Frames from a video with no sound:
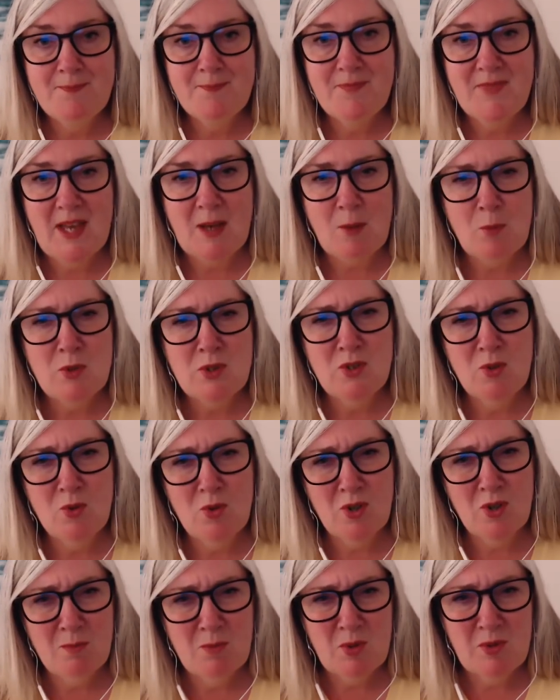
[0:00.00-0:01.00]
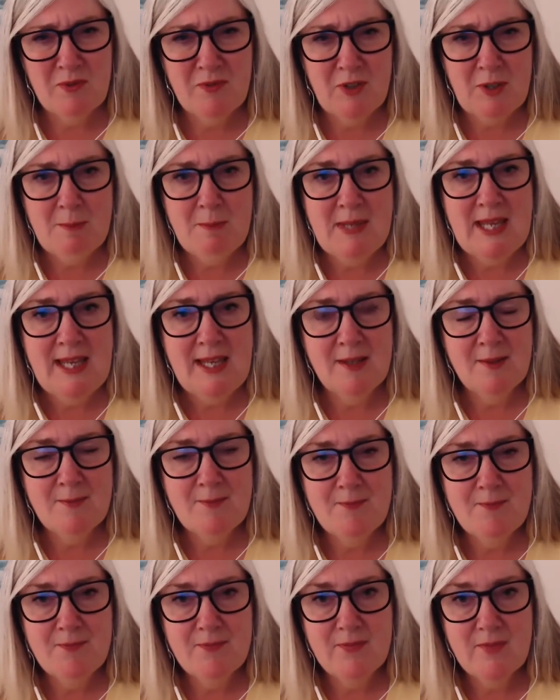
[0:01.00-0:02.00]
That was normal for me.
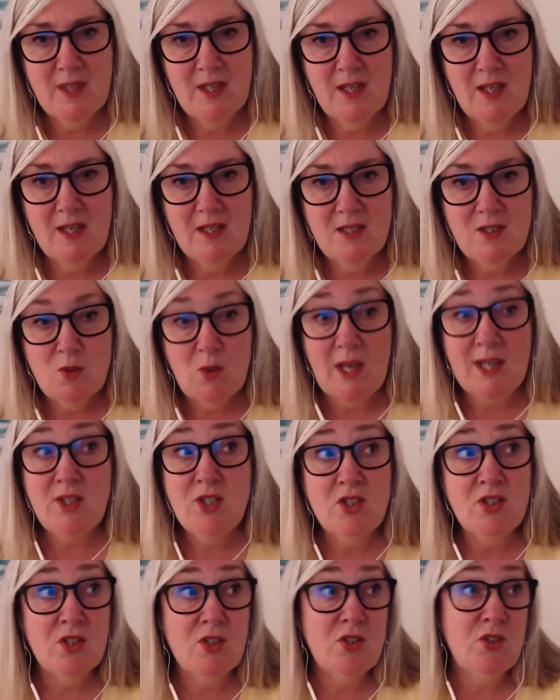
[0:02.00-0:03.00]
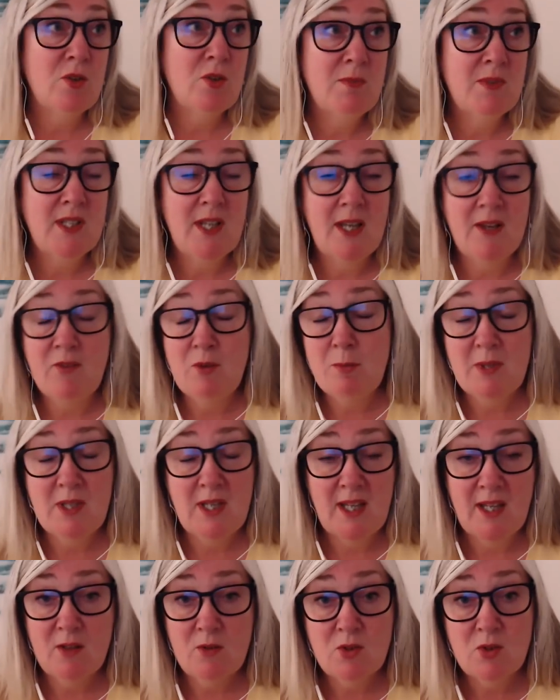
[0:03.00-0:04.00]
So I just assumed that
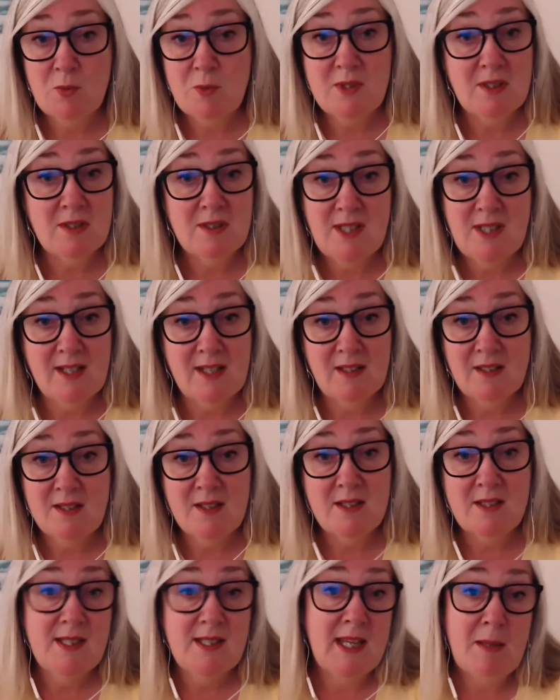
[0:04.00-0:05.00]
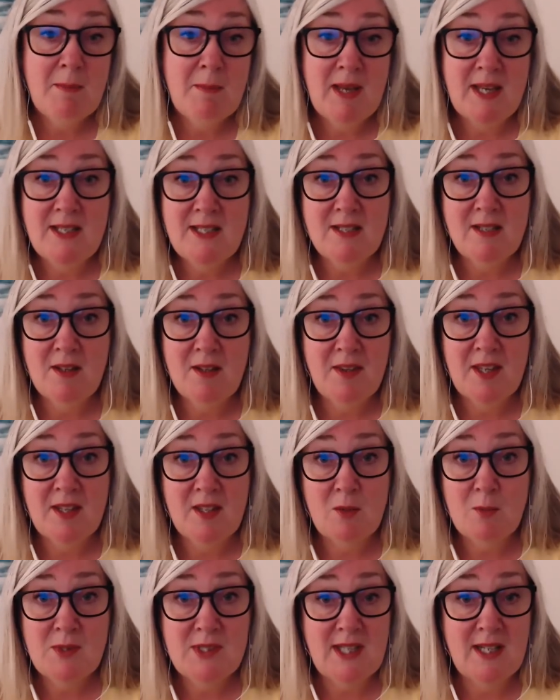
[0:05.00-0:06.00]
everybody else was exactly the same. I didn't think
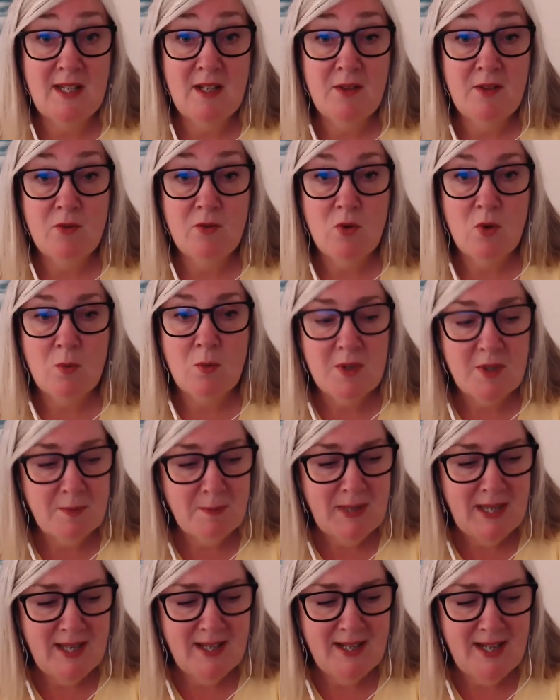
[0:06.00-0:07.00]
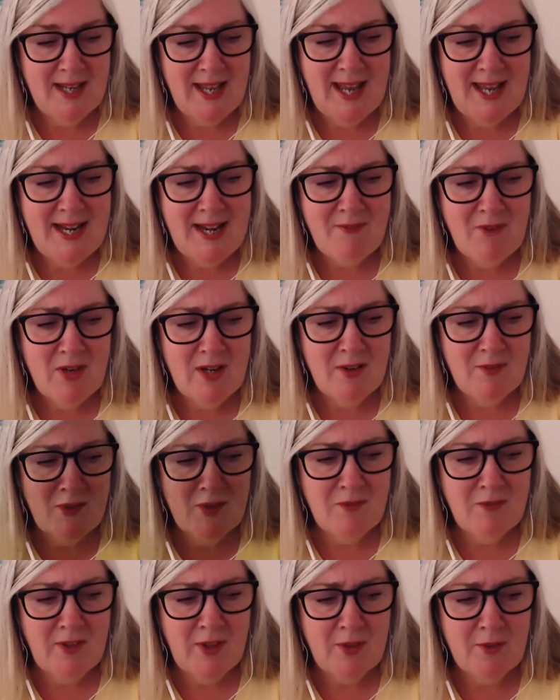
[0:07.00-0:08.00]
there was anything wrong with me. And I never ever
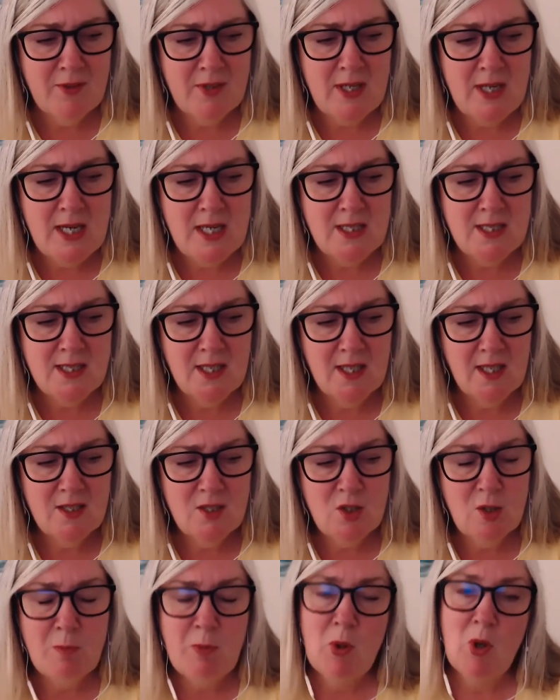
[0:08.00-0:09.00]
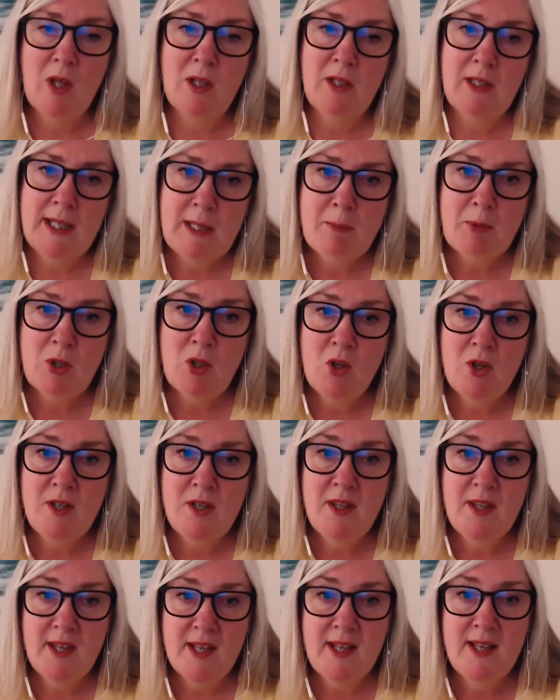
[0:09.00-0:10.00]
felt the need to put a label
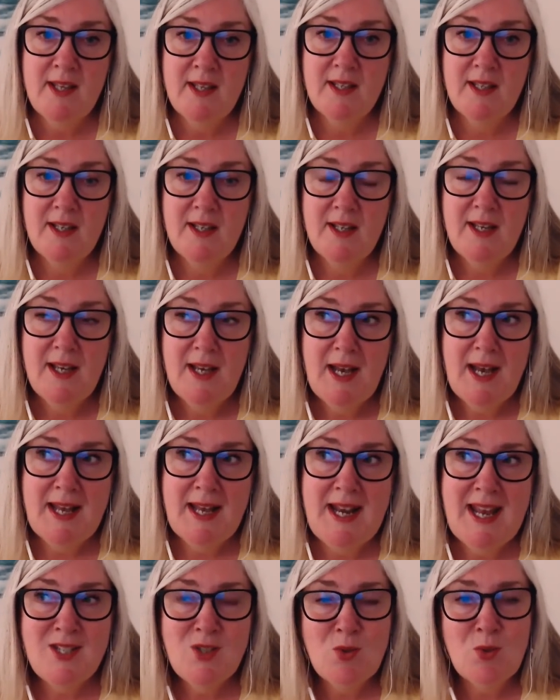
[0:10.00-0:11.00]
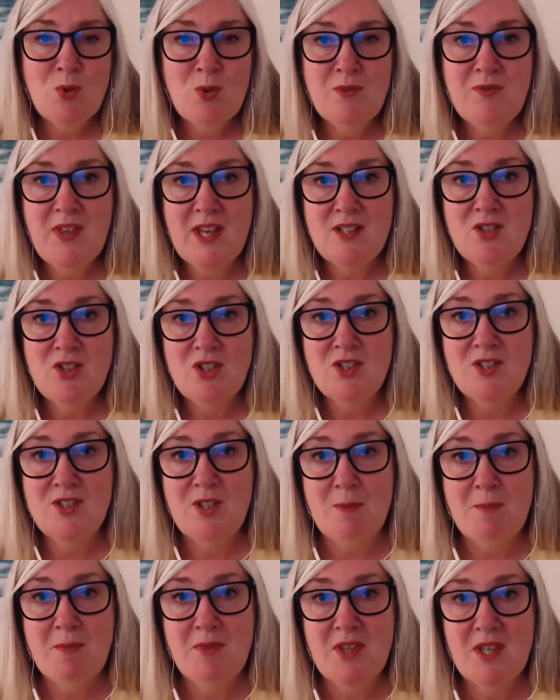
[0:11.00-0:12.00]
on that. And I don't know if that's just
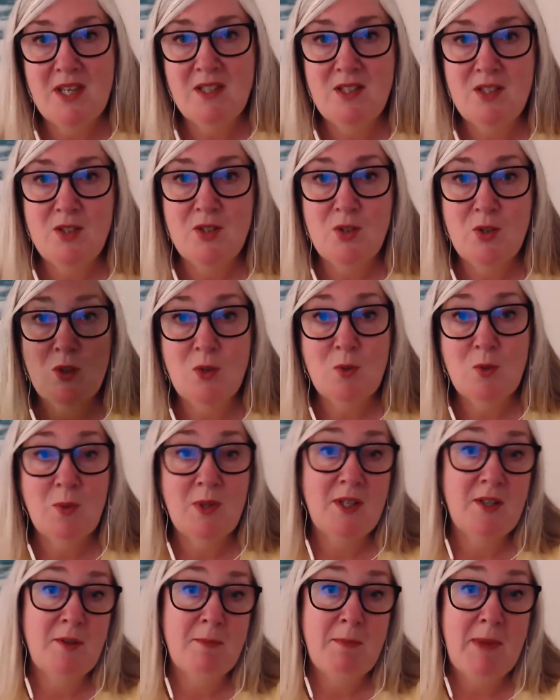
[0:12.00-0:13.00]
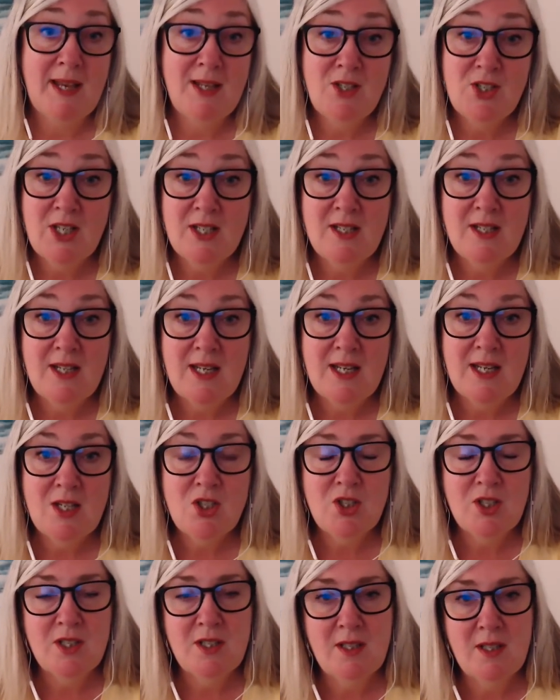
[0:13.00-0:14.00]
something to do with my
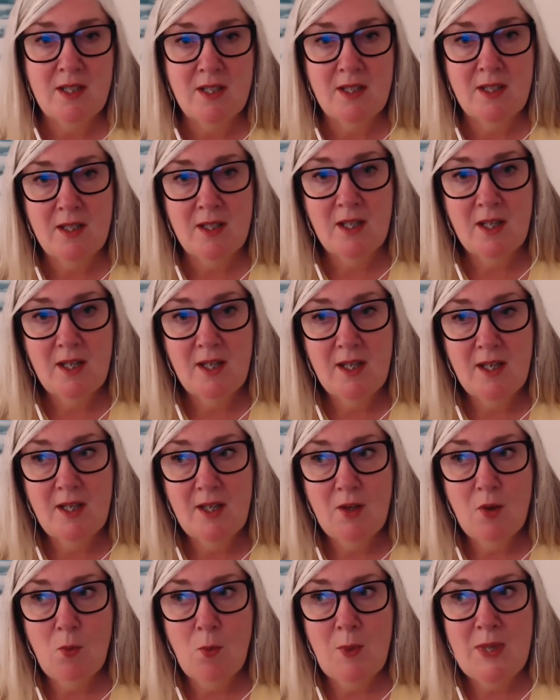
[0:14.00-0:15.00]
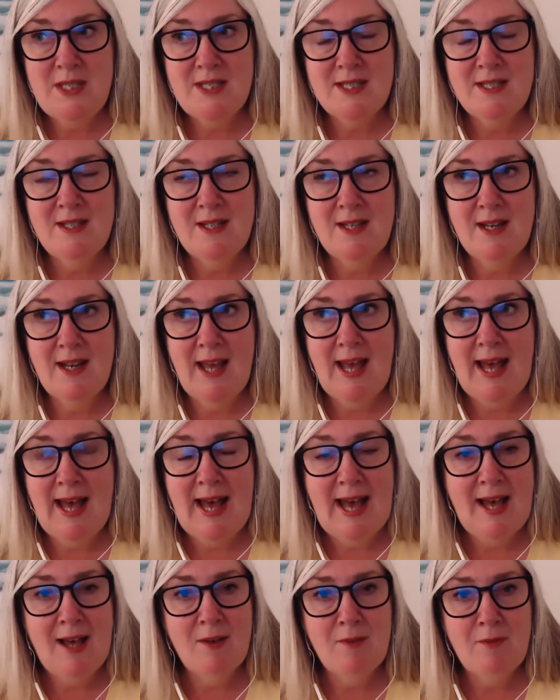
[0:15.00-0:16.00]
generation, that we didn't
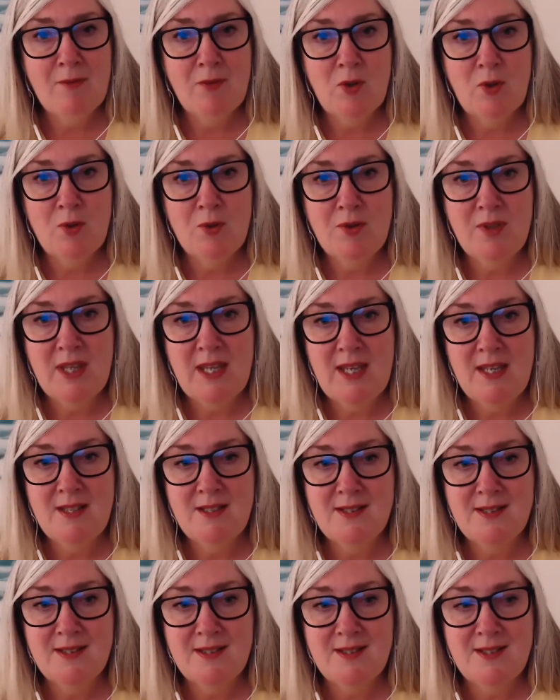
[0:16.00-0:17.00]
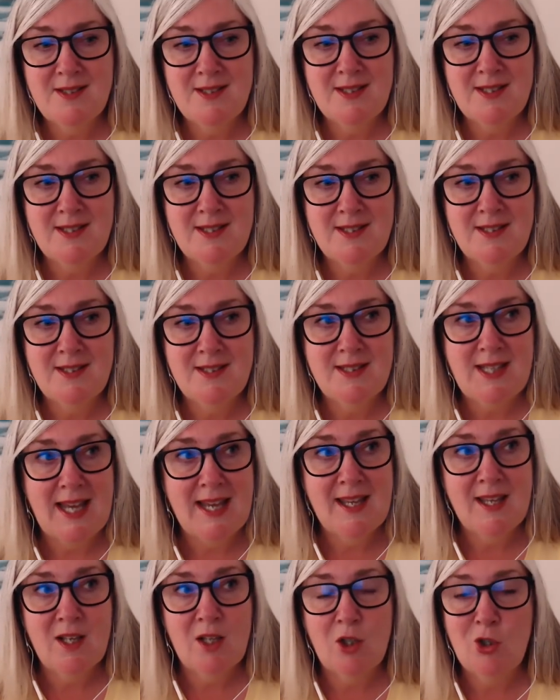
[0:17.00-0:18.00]
have all these
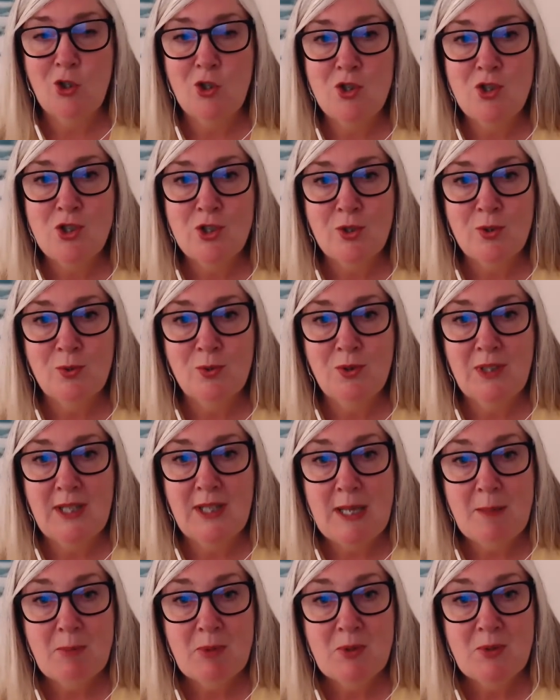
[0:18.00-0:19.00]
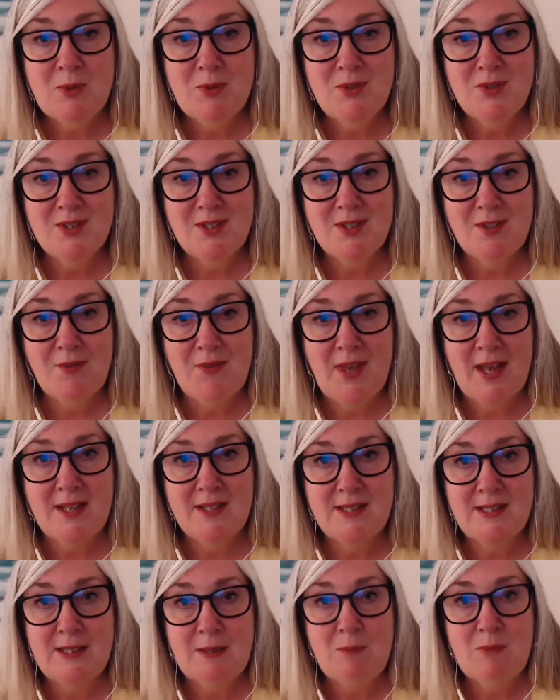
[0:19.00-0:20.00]
psychological labels that
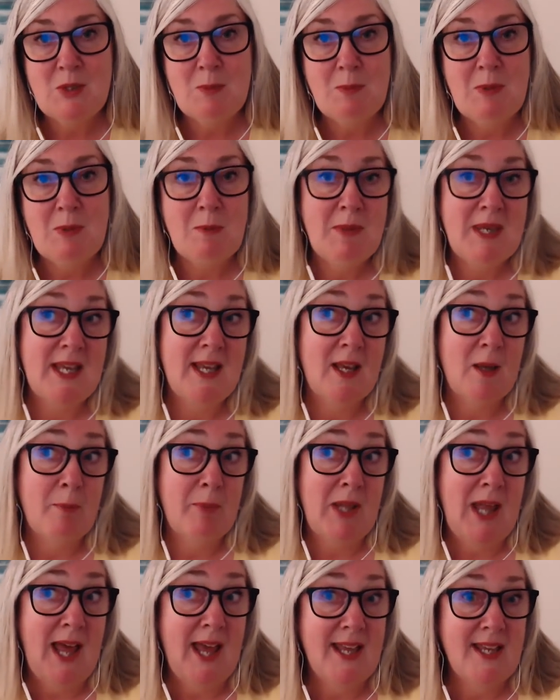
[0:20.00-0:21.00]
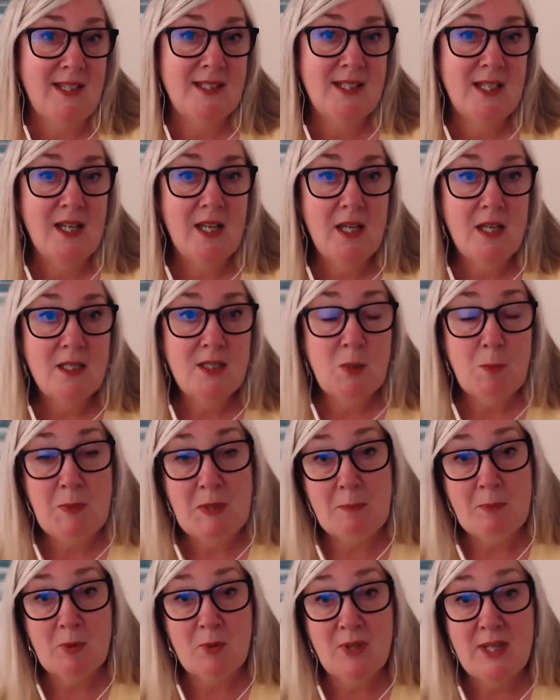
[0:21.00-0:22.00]
seem to be being applied to
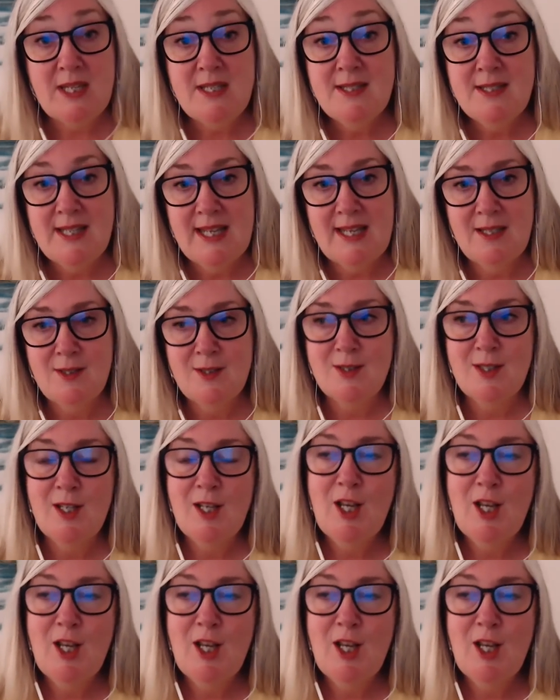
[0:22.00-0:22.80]
people these days.